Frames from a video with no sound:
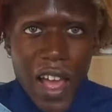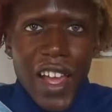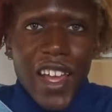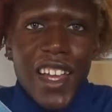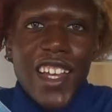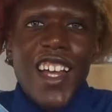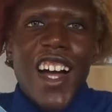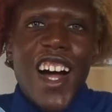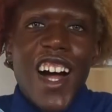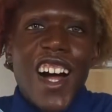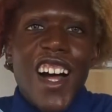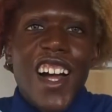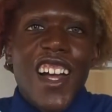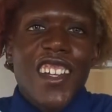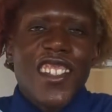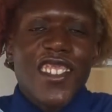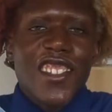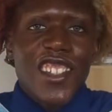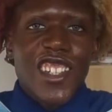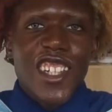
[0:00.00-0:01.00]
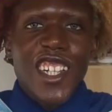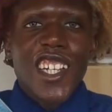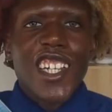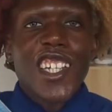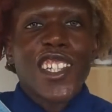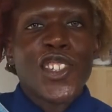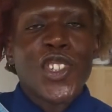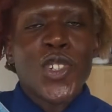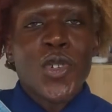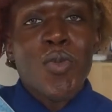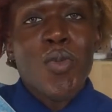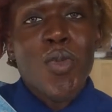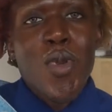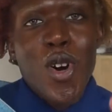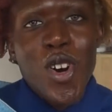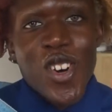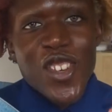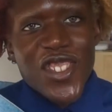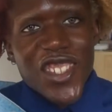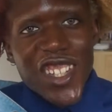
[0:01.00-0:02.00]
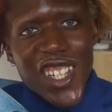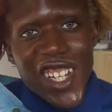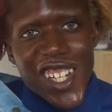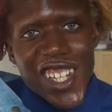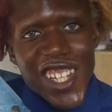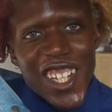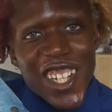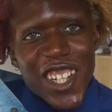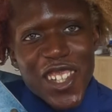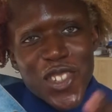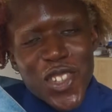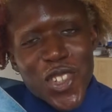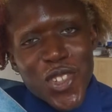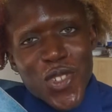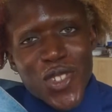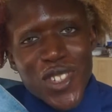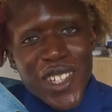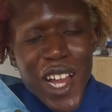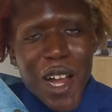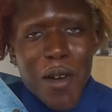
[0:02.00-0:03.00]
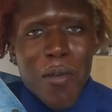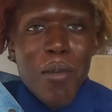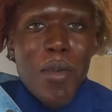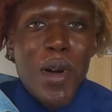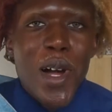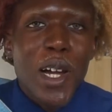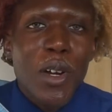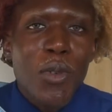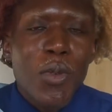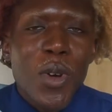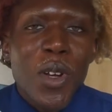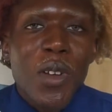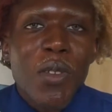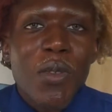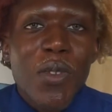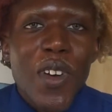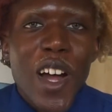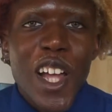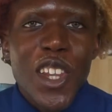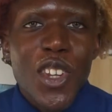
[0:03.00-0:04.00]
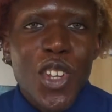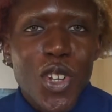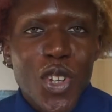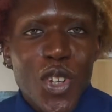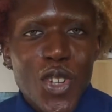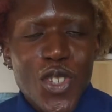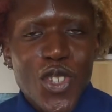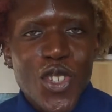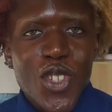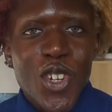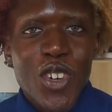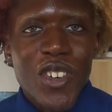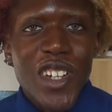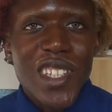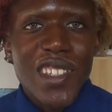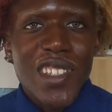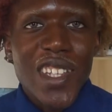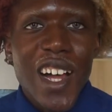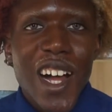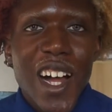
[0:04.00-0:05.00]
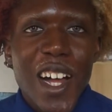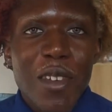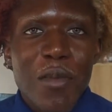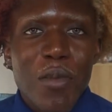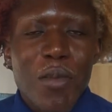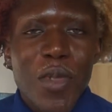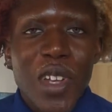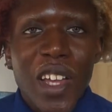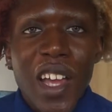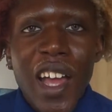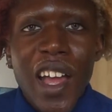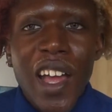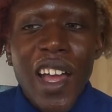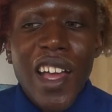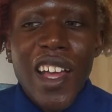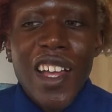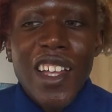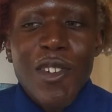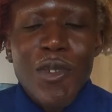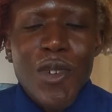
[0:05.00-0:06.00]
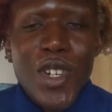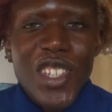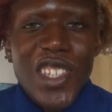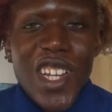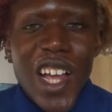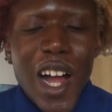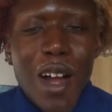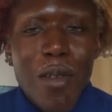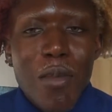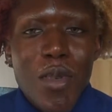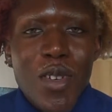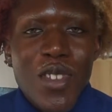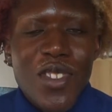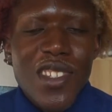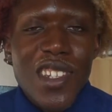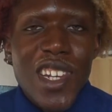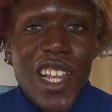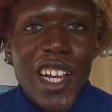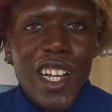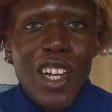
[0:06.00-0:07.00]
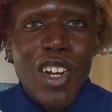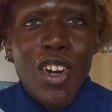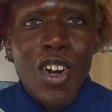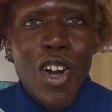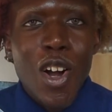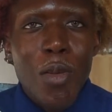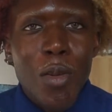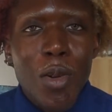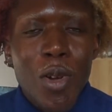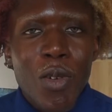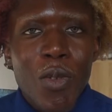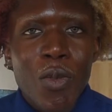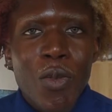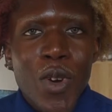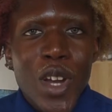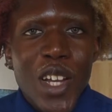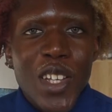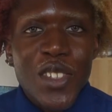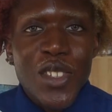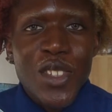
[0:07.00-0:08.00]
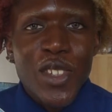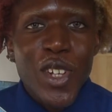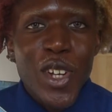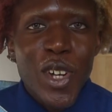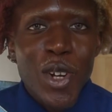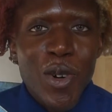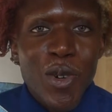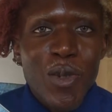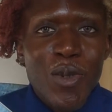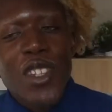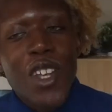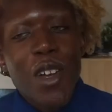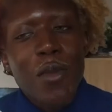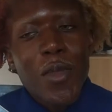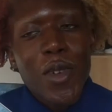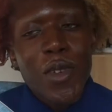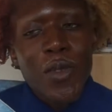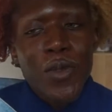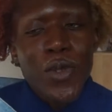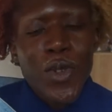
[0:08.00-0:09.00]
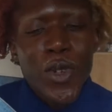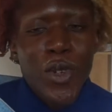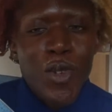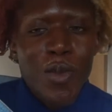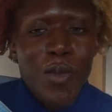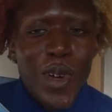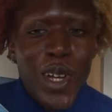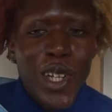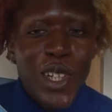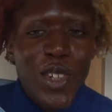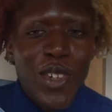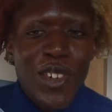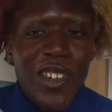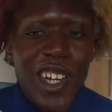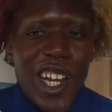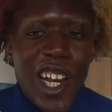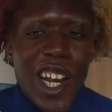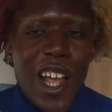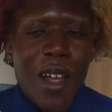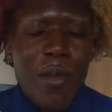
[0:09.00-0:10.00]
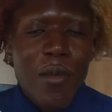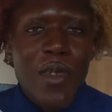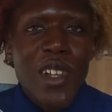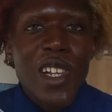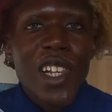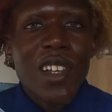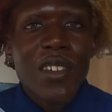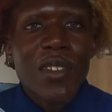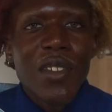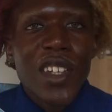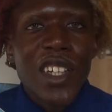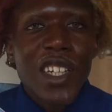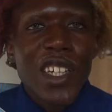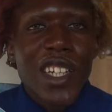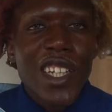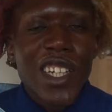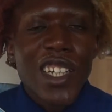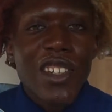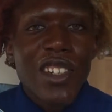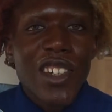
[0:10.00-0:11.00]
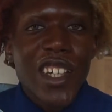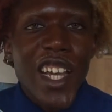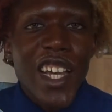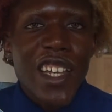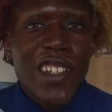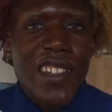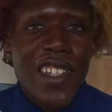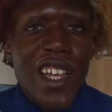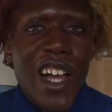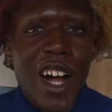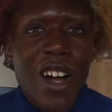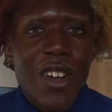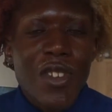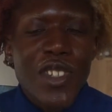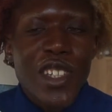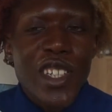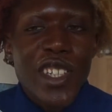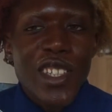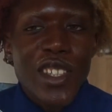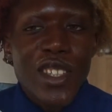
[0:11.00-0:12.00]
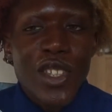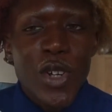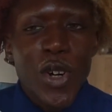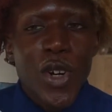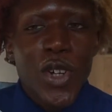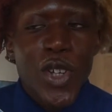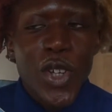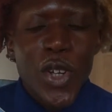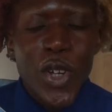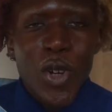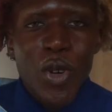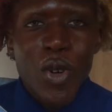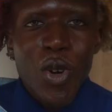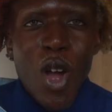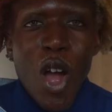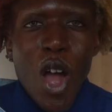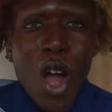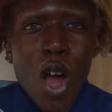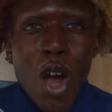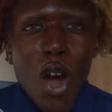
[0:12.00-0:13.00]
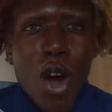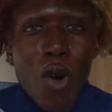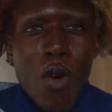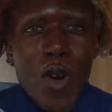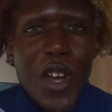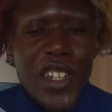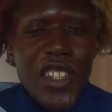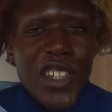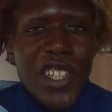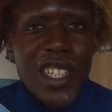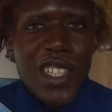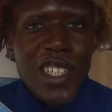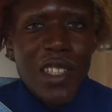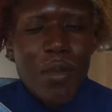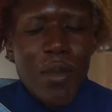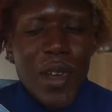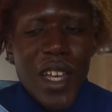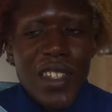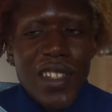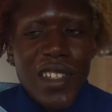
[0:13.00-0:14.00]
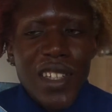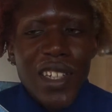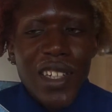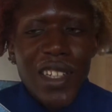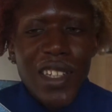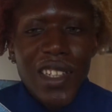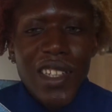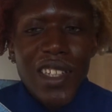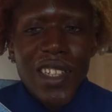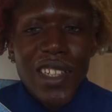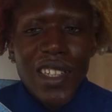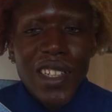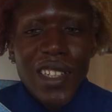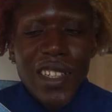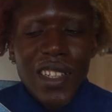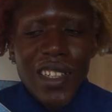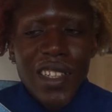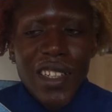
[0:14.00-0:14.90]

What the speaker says: Hey guys! It's your boy Zélig. So today I'm back with another story time, which happens like a couple of weeks ago. Some of you may know that I'm living in a guest house in Tokyo, which is basically